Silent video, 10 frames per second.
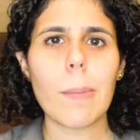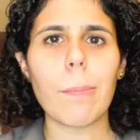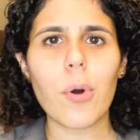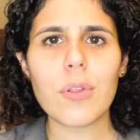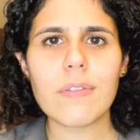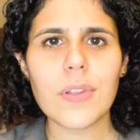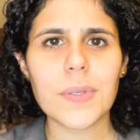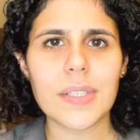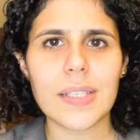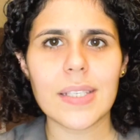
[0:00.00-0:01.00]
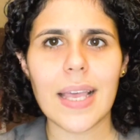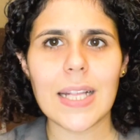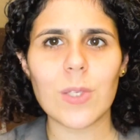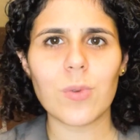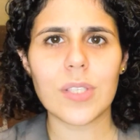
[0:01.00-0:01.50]
Both of those
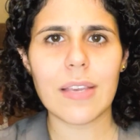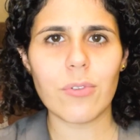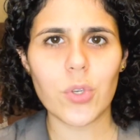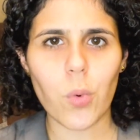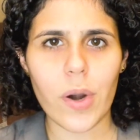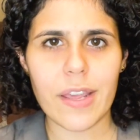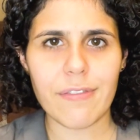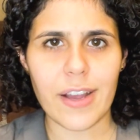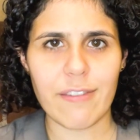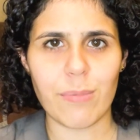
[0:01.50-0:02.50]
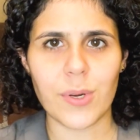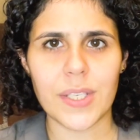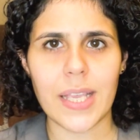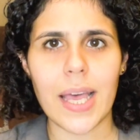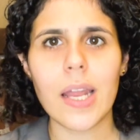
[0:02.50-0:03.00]
discounts will save you
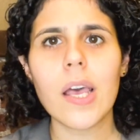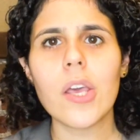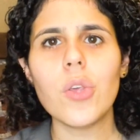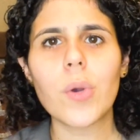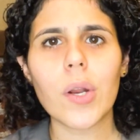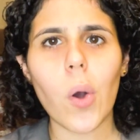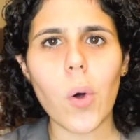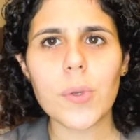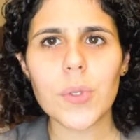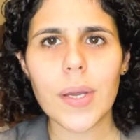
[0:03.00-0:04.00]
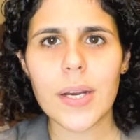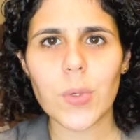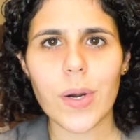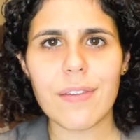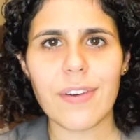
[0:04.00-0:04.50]
25%. You can also get
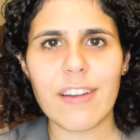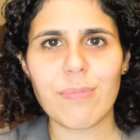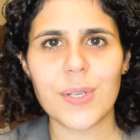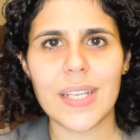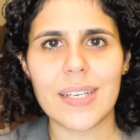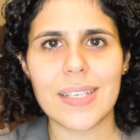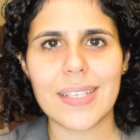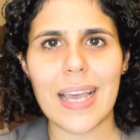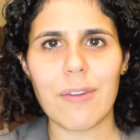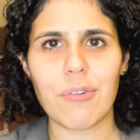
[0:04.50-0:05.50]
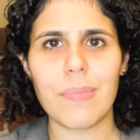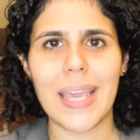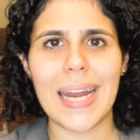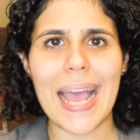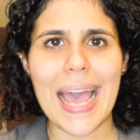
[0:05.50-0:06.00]
a 25% discount for
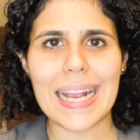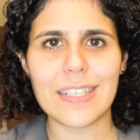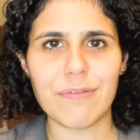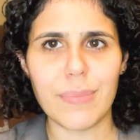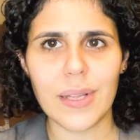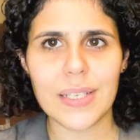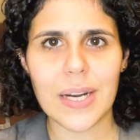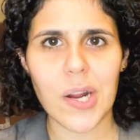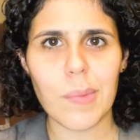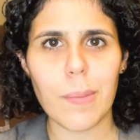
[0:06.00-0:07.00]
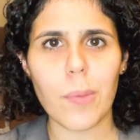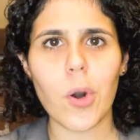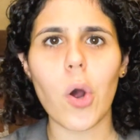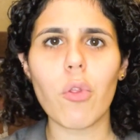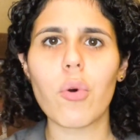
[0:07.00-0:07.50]
being an active military
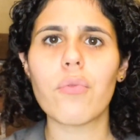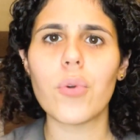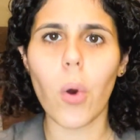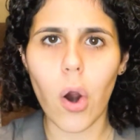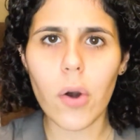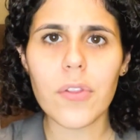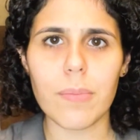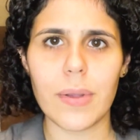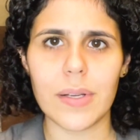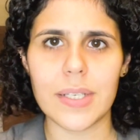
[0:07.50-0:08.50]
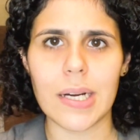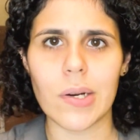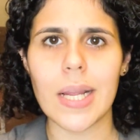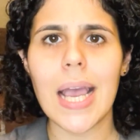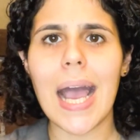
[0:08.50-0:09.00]
member, although if you are in the
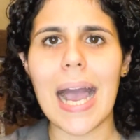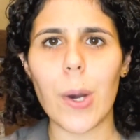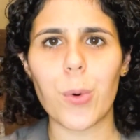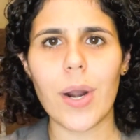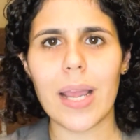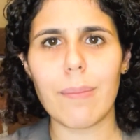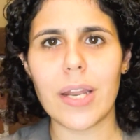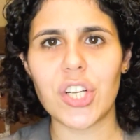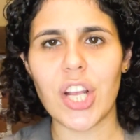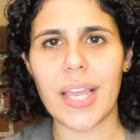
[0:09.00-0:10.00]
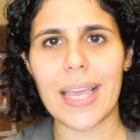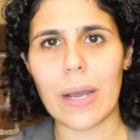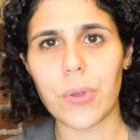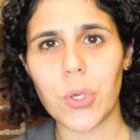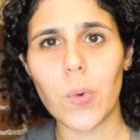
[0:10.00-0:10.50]
military, I would recommend checking
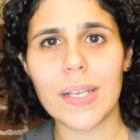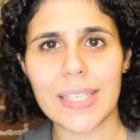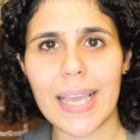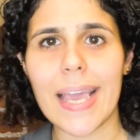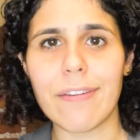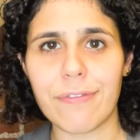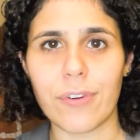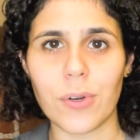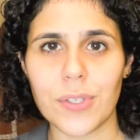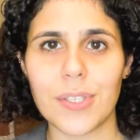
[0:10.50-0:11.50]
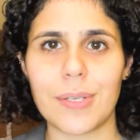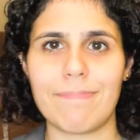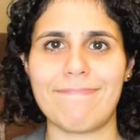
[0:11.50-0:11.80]
out USAA first.